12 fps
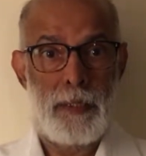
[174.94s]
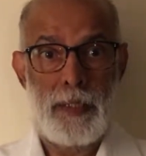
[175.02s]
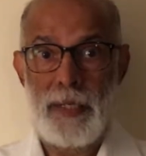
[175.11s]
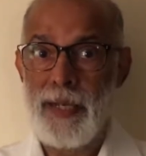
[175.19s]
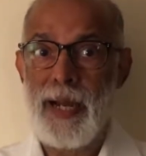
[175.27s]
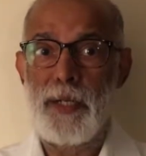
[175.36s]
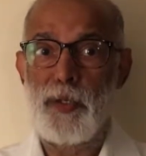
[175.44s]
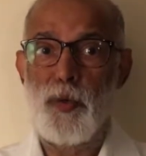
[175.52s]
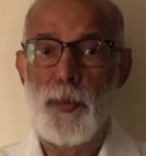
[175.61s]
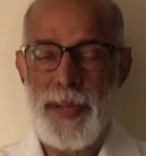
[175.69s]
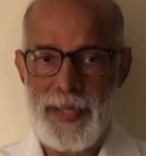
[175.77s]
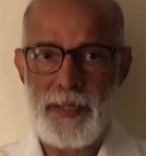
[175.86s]
He had to
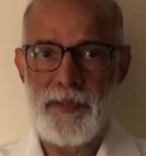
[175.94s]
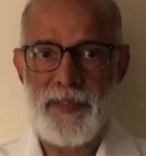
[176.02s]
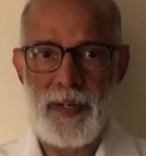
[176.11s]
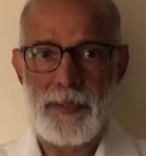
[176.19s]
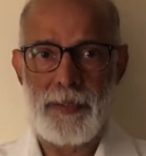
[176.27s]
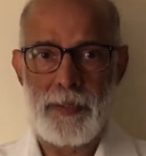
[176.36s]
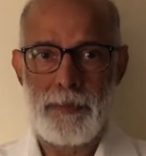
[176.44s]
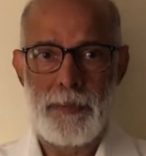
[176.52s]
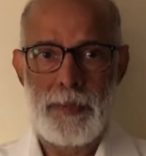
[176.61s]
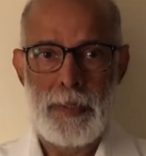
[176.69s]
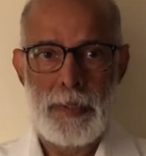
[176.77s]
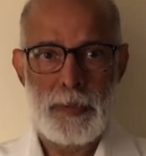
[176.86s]
obey the father.
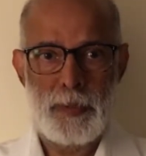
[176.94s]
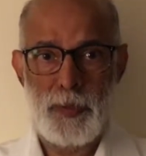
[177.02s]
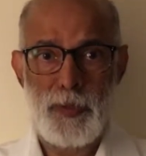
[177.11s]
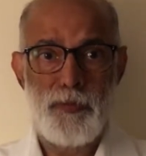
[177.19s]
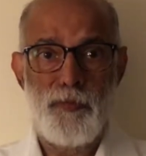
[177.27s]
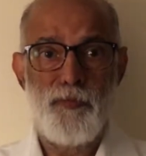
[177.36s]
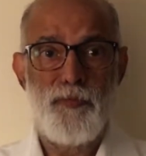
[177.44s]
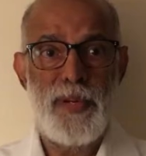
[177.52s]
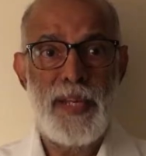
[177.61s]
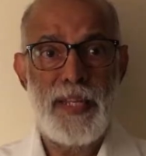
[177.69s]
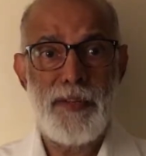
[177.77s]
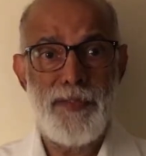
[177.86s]
So,
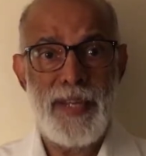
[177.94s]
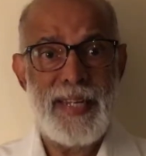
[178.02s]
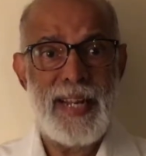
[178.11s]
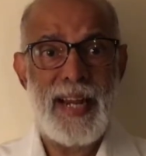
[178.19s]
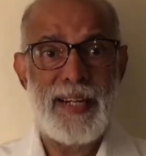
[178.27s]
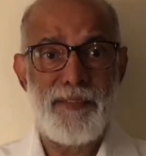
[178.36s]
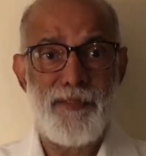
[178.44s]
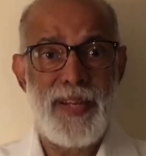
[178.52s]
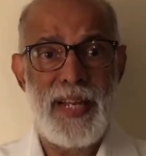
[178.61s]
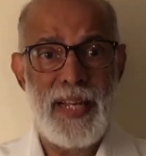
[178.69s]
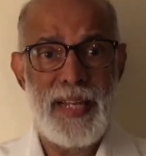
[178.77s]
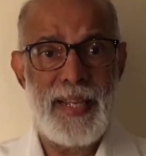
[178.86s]
very, very
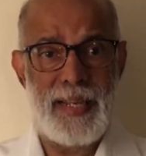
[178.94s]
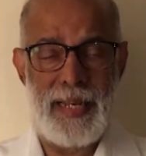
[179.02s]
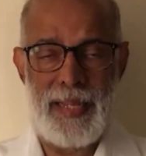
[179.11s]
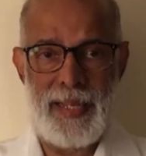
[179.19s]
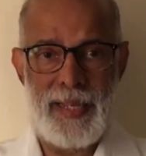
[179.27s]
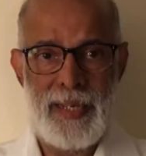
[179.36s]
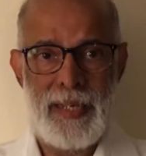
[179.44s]
unwillingly,